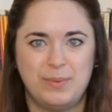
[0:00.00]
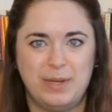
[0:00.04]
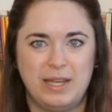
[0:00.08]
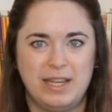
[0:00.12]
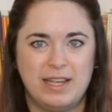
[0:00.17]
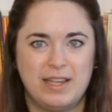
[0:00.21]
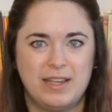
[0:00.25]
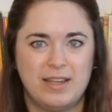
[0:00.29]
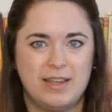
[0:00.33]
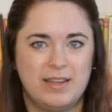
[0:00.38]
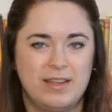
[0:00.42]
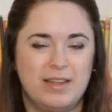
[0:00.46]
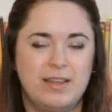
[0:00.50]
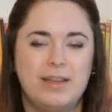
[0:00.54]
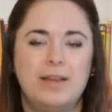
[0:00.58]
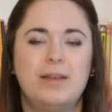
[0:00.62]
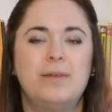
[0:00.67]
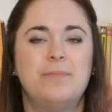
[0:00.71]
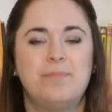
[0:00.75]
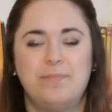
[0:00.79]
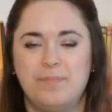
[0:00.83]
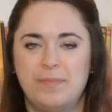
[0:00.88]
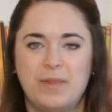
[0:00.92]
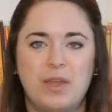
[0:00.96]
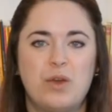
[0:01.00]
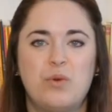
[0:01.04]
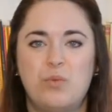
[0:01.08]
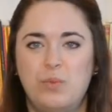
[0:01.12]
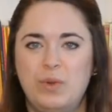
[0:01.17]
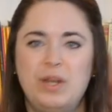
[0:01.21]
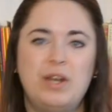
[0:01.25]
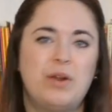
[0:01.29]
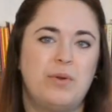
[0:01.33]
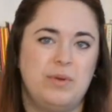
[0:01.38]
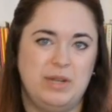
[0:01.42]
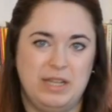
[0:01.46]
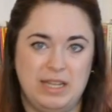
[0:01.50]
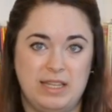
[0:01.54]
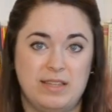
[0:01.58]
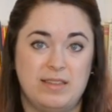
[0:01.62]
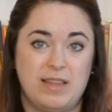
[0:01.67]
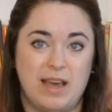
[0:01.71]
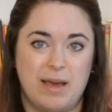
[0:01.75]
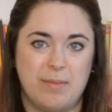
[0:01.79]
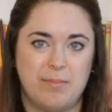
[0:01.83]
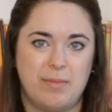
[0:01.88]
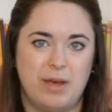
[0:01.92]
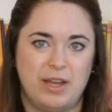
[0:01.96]
week." We don't need
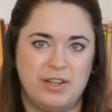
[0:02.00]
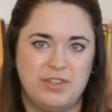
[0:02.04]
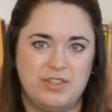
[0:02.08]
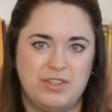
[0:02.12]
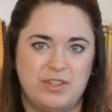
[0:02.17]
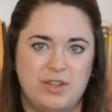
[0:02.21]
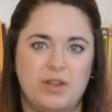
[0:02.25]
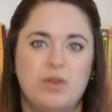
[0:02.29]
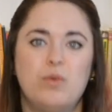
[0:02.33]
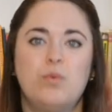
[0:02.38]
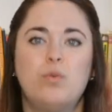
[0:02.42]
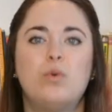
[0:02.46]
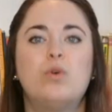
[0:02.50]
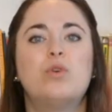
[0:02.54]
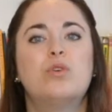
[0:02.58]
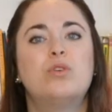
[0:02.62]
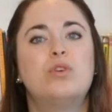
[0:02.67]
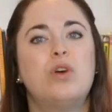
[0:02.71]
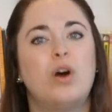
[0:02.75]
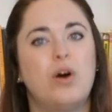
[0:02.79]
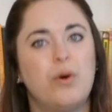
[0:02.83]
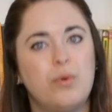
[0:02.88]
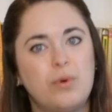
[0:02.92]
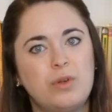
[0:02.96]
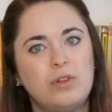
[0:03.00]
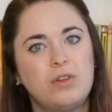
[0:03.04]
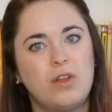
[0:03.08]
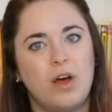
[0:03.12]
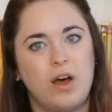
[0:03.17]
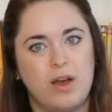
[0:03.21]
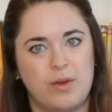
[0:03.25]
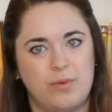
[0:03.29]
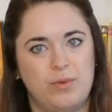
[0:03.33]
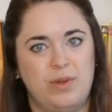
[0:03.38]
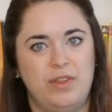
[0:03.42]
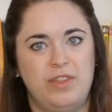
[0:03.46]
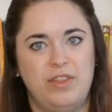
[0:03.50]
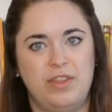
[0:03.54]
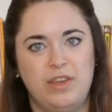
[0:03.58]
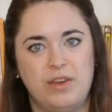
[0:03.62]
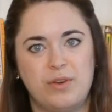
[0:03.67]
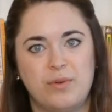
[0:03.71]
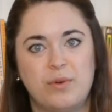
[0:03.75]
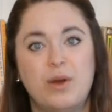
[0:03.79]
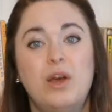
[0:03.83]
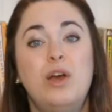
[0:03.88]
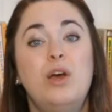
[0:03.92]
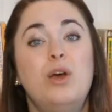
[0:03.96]
that much. We'll go along with
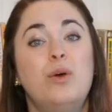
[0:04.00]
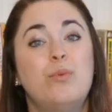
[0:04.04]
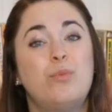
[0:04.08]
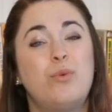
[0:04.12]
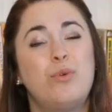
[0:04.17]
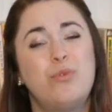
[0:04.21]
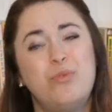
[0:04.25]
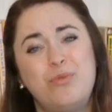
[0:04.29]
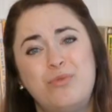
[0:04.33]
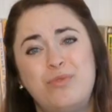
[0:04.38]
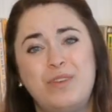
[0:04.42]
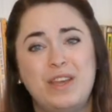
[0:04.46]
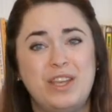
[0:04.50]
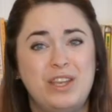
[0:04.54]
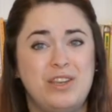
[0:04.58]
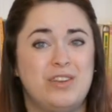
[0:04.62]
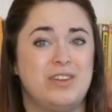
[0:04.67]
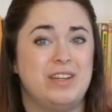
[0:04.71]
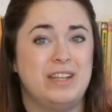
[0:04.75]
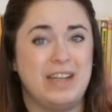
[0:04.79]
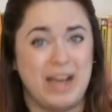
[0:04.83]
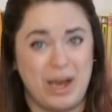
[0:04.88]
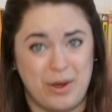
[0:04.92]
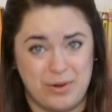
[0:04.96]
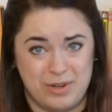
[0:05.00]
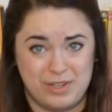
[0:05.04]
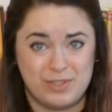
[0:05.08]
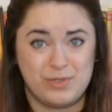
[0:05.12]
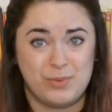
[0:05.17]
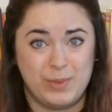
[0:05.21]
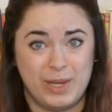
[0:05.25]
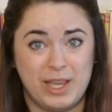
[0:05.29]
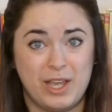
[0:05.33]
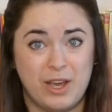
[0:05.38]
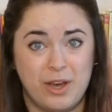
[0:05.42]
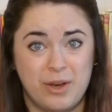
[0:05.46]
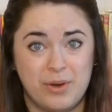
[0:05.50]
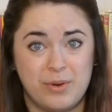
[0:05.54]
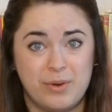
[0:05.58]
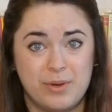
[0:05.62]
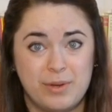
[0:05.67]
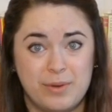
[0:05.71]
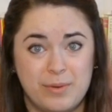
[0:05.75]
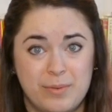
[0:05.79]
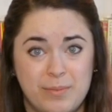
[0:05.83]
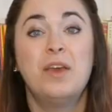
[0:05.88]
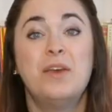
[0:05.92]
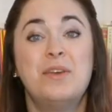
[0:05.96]
you. We'll figure it out as we go.
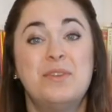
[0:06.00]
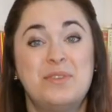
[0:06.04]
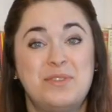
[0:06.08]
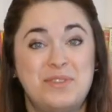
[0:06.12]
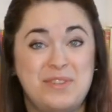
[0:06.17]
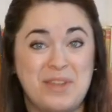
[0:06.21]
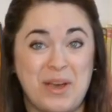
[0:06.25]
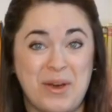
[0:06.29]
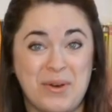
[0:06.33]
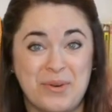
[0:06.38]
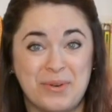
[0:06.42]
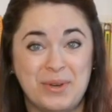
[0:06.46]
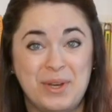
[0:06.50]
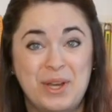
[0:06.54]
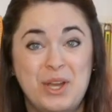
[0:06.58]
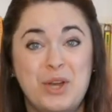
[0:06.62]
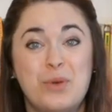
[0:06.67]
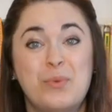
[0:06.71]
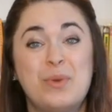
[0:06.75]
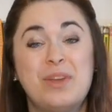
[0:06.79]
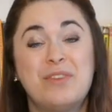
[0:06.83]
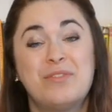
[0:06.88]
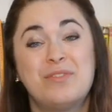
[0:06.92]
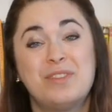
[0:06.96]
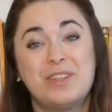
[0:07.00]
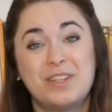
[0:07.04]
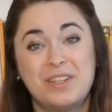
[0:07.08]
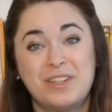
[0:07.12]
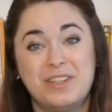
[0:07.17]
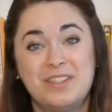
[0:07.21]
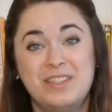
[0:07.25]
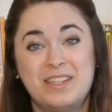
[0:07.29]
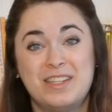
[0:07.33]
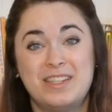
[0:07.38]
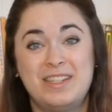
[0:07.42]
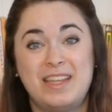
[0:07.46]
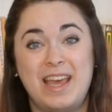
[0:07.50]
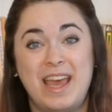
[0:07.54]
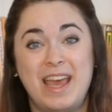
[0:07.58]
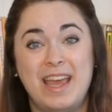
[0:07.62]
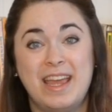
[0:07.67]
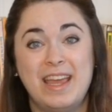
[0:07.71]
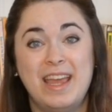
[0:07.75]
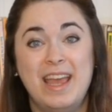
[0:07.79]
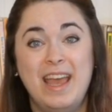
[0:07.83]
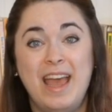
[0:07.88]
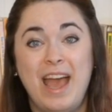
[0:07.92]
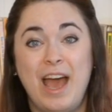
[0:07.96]
So, we've learned
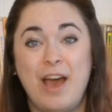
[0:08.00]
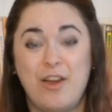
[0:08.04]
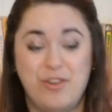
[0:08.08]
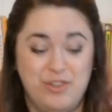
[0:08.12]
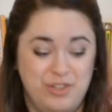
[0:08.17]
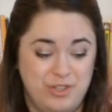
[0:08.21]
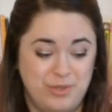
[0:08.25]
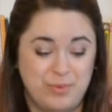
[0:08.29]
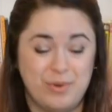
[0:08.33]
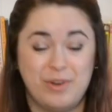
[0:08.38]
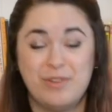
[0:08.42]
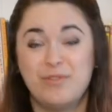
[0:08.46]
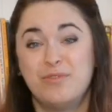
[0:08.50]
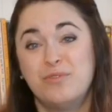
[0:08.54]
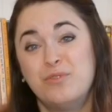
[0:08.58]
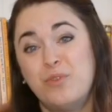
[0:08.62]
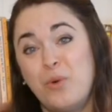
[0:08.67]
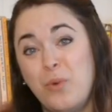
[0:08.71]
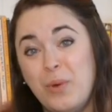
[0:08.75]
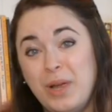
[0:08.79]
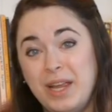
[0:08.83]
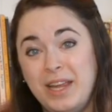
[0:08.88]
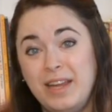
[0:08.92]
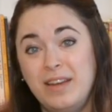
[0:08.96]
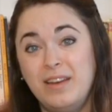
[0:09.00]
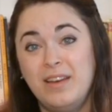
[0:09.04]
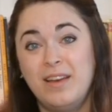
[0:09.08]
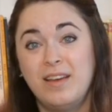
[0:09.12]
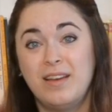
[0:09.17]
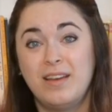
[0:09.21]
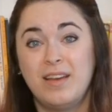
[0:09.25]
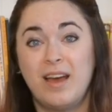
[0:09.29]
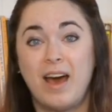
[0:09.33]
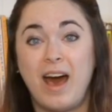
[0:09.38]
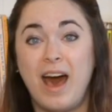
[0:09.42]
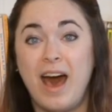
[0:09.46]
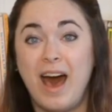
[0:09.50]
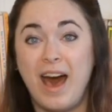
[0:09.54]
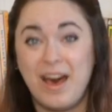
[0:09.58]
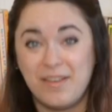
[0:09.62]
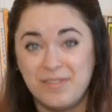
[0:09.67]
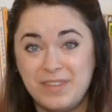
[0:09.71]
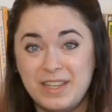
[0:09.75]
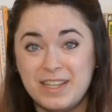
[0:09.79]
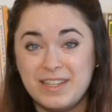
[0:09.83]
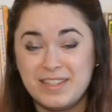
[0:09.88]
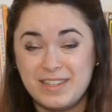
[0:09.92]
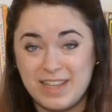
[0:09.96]
today how to avoid
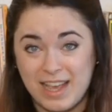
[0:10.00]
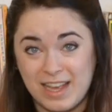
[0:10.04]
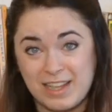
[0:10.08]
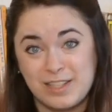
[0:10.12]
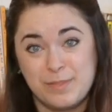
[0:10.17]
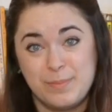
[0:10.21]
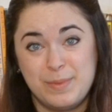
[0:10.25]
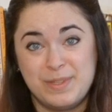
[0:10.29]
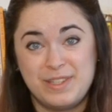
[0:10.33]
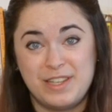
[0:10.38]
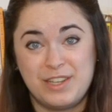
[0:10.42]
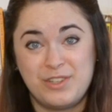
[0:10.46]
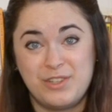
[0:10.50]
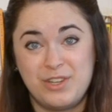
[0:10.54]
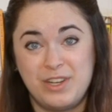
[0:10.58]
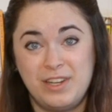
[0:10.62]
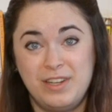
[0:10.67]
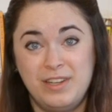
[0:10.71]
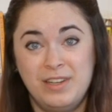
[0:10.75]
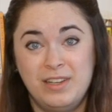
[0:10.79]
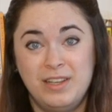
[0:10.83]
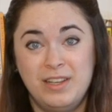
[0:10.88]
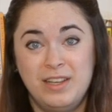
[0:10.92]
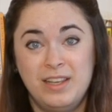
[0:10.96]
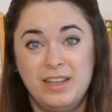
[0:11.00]
obvious exposition,